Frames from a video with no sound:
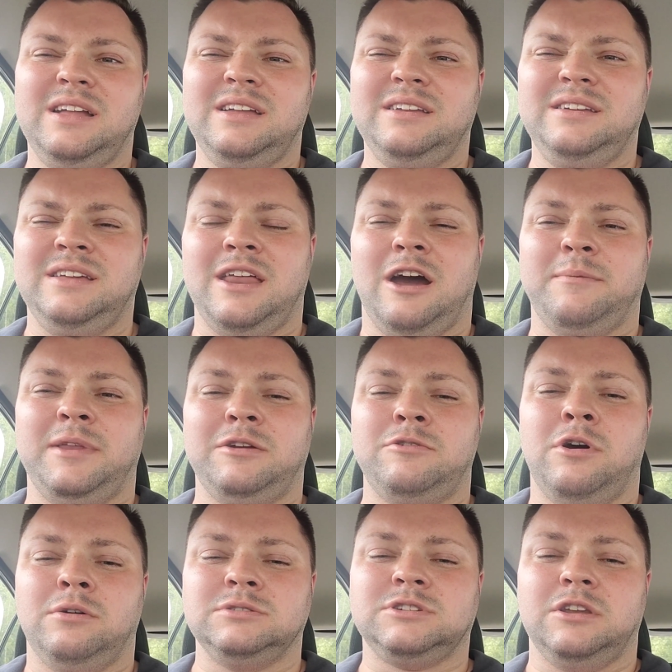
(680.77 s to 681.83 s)
You know, I mean, it was
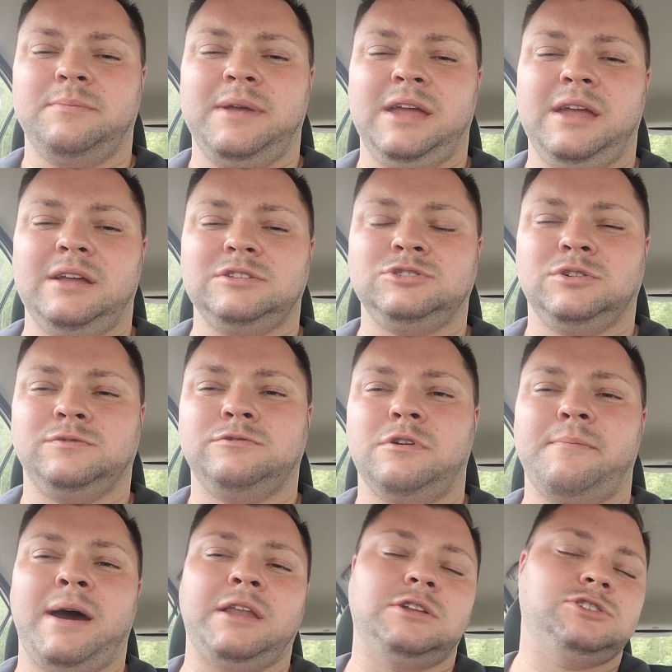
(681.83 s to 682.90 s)
always going to be tough with
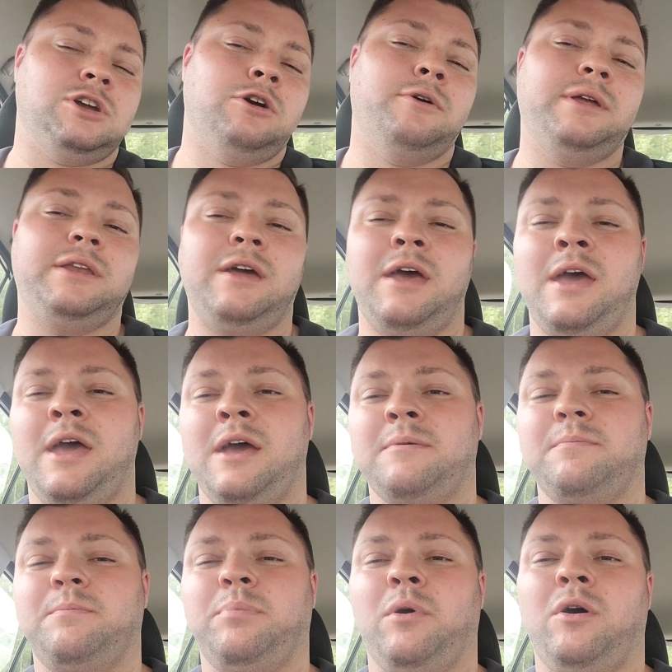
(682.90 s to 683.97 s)
manager
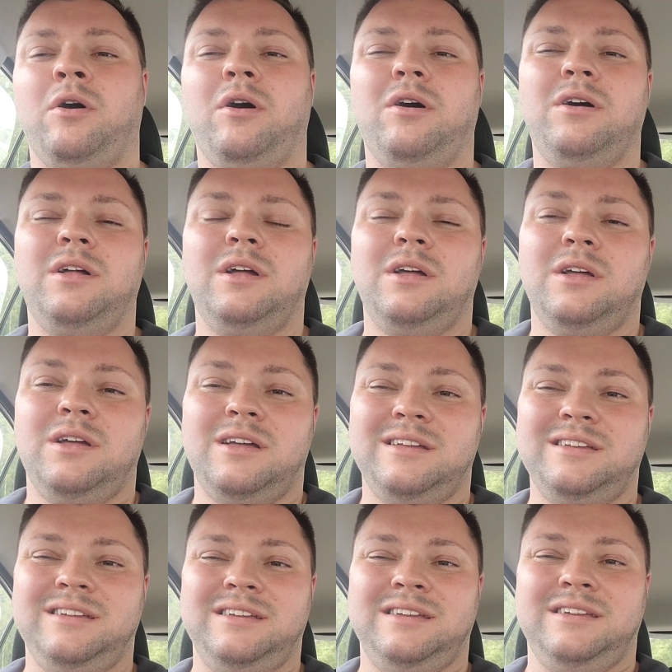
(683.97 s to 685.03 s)
going, but,
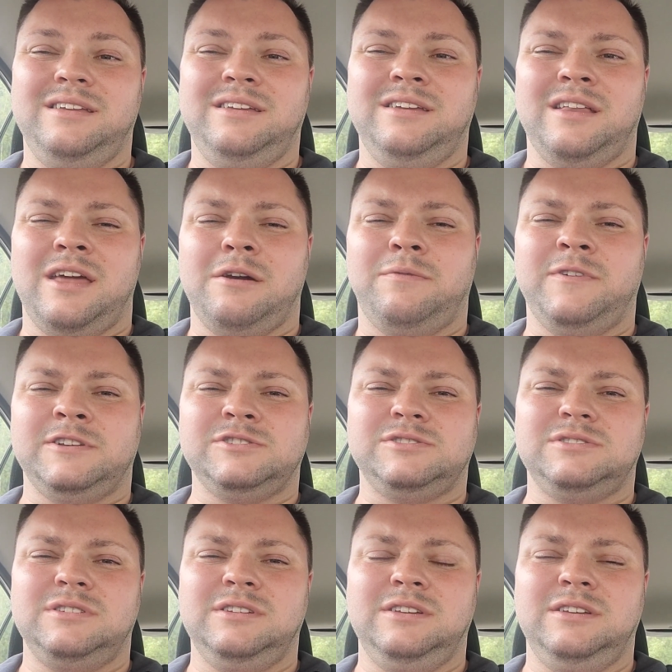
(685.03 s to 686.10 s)
you know, they're just,
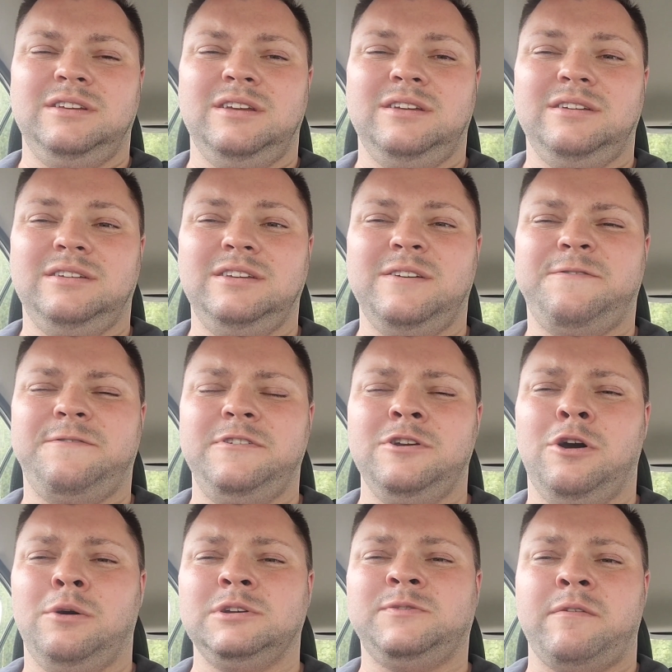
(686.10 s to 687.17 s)
you
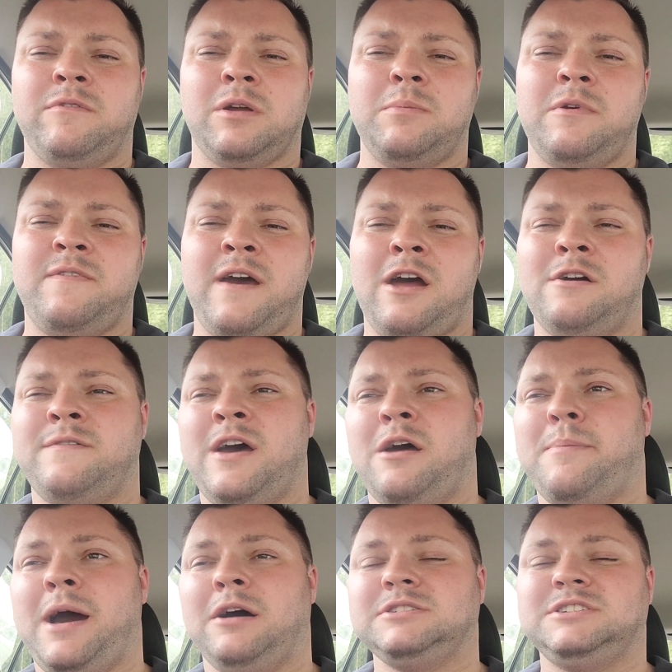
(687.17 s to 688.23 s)
always think we're going to be there or
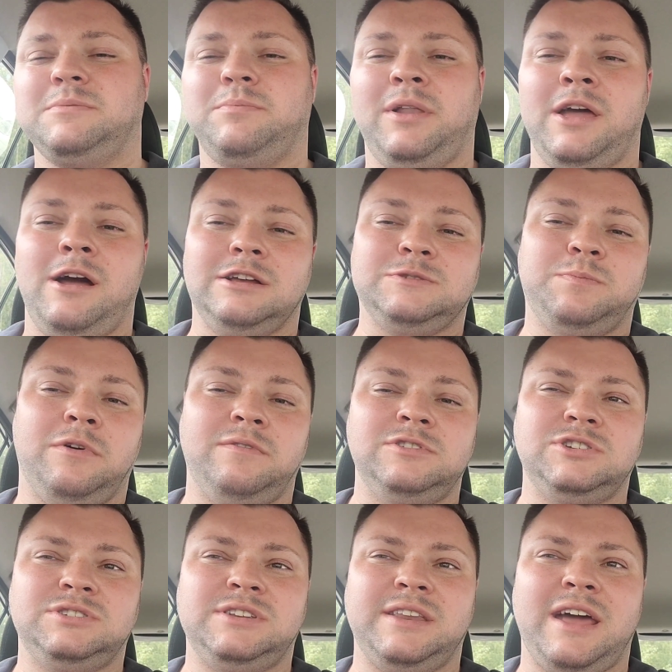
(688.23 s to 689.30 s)
thereabouts in playoffs, but we
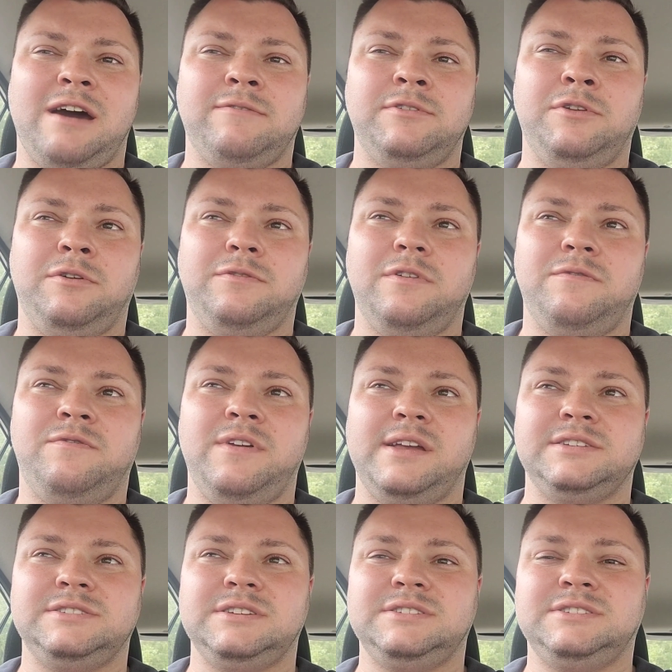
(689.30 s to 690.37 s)
just didn't have enough
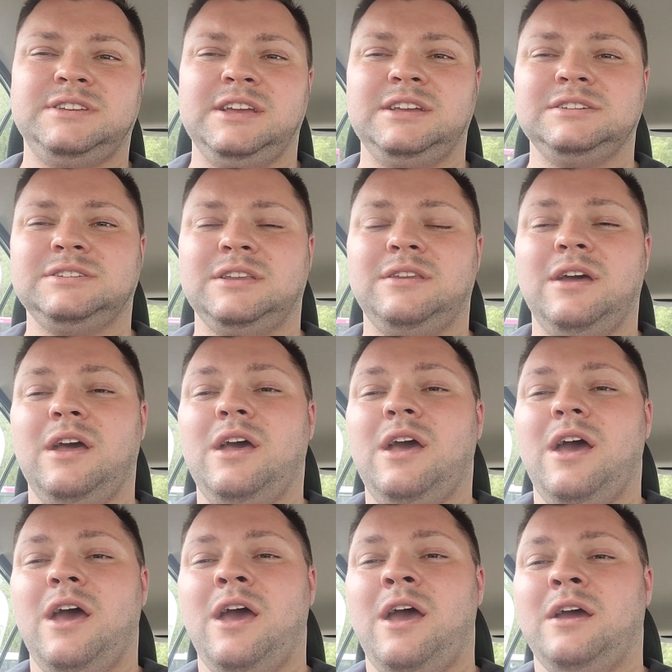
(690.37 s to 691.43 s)
this season.
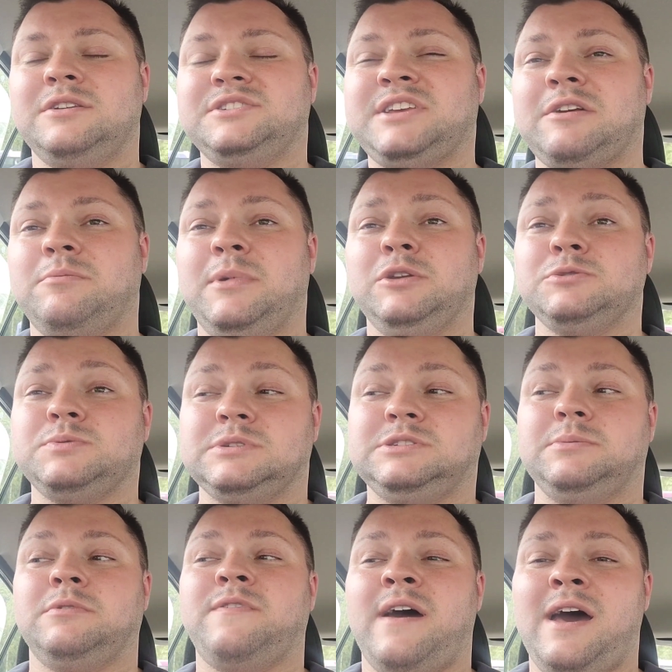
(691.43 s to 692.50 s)
And same with Middlesbrough,
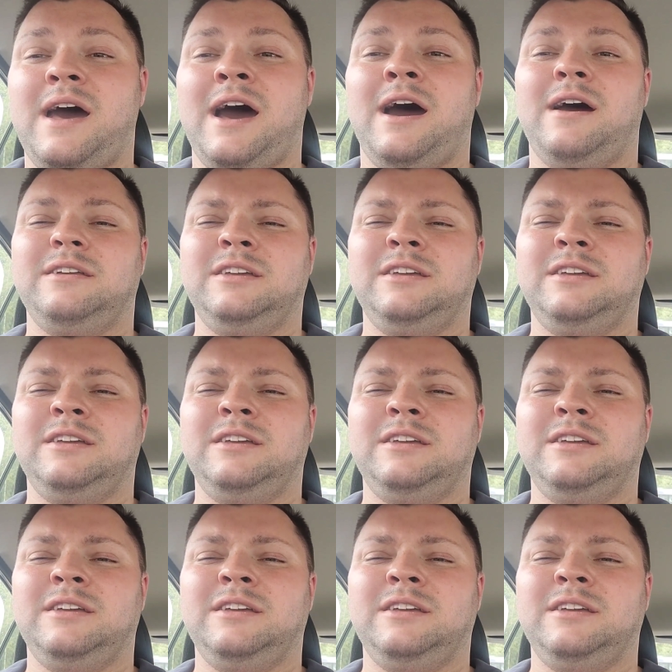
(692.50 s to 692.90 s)
to be fair.